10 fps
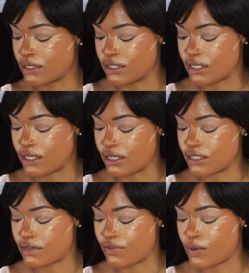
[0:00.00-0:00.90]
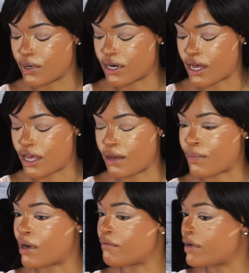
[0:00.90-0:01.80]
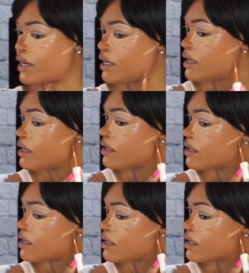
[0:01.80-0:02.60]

concealers, if you are not hip already,